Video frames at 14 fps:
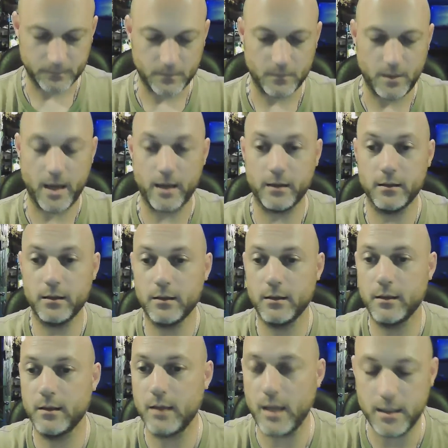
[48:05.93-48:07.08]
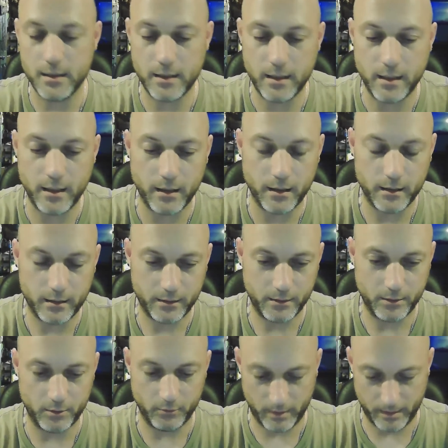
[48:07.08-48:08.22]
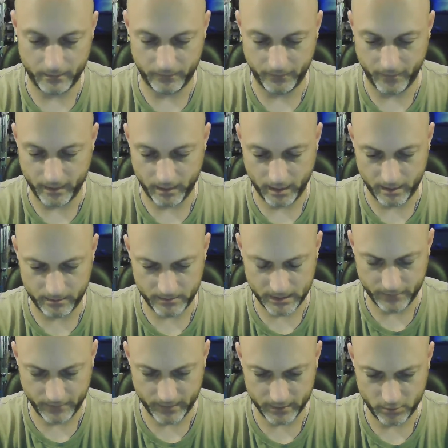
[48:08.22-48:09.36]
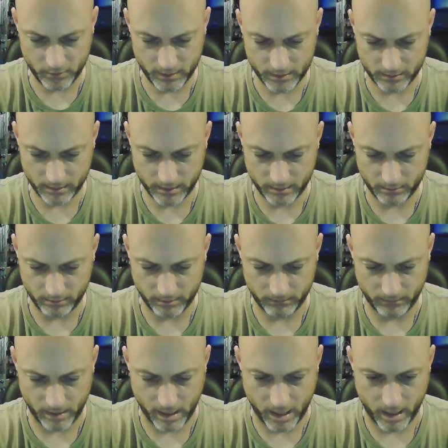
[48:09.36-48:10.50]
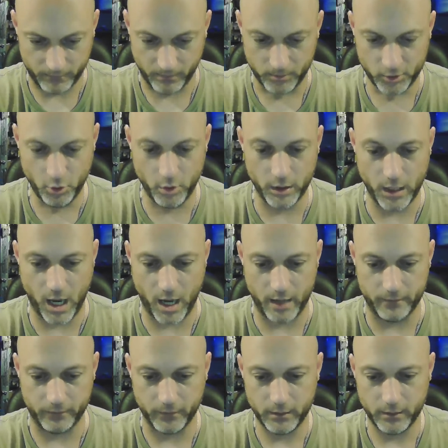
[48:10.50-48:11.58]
Yeah, they're. Let me see if I can do this here live. I'm gonna do it live.